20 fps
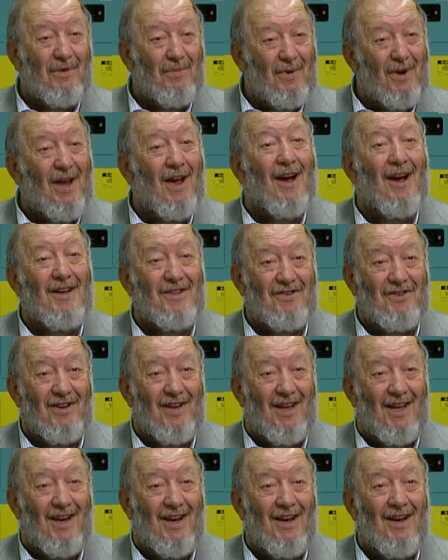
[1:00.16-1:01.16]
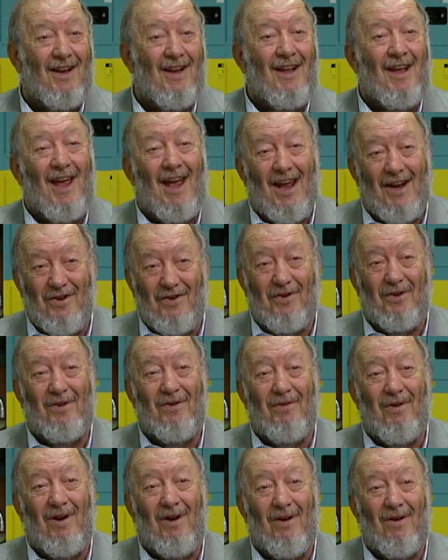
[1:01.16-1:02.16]
that we isolated and could
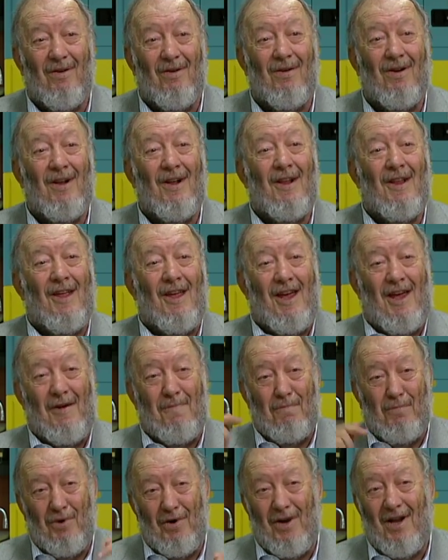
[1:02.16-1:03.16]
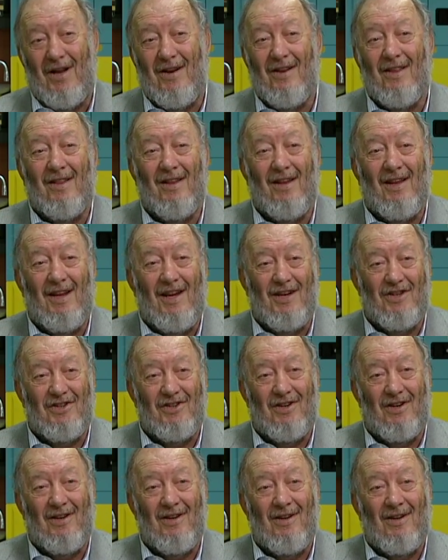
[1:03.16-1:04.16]
grow and put into the
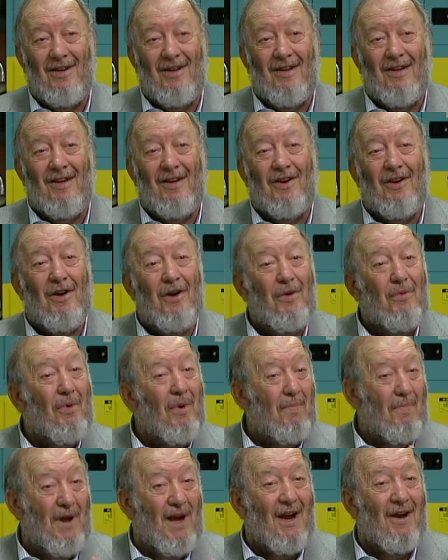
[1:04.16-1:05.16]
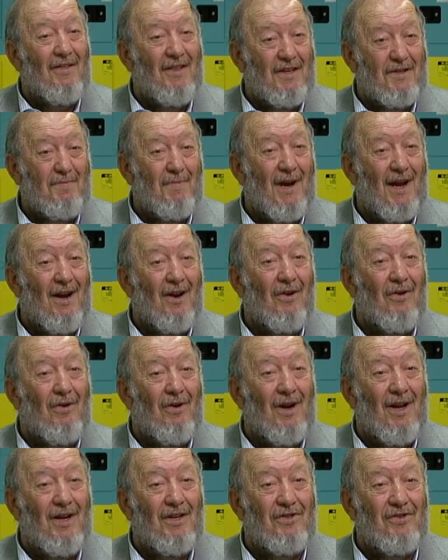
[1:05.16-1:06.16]
lesion could repair the spinal
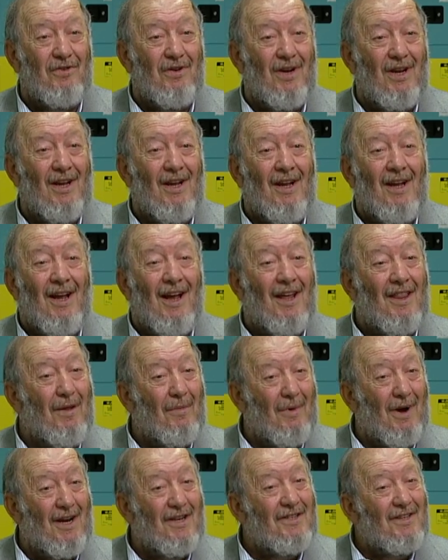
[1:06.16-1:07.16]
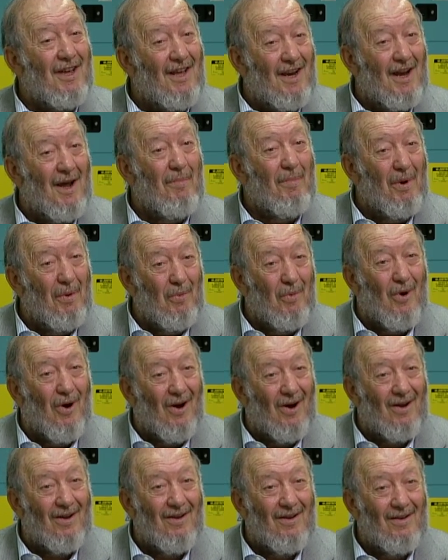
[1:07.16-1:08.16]
cord injury and the mice get up and
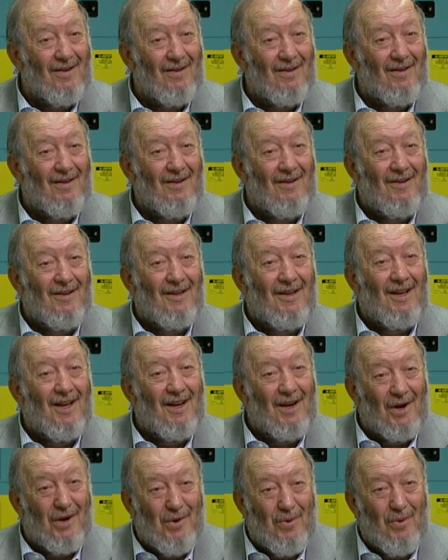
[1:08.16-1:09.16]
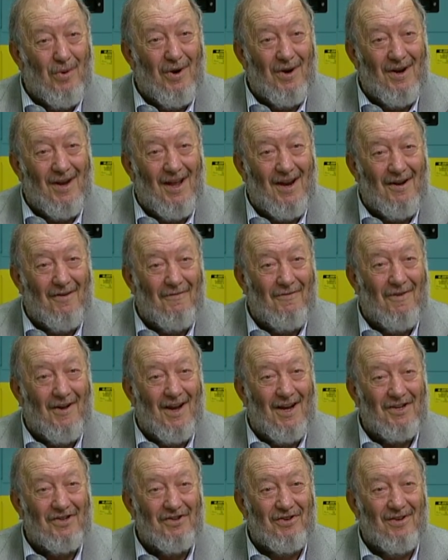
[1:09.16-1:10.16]
walk in a coordinated
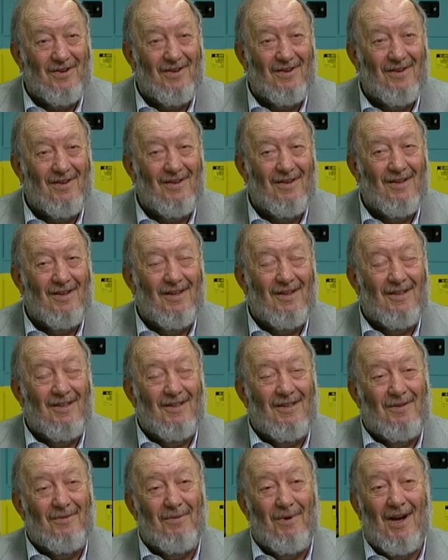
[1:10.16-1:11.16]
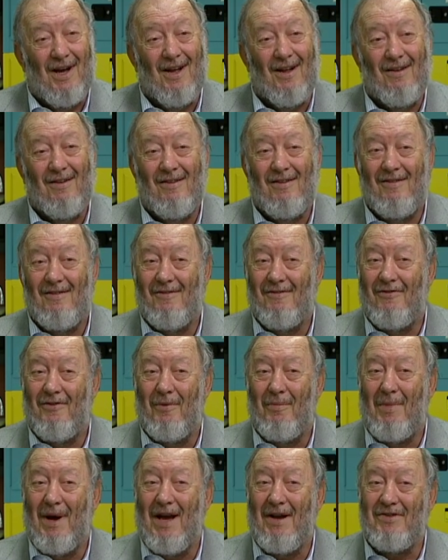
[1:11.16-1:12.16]
fashion. Well,
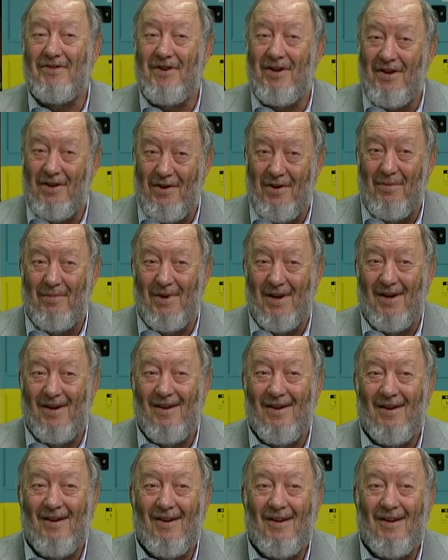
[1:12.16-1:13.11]
from mouse to human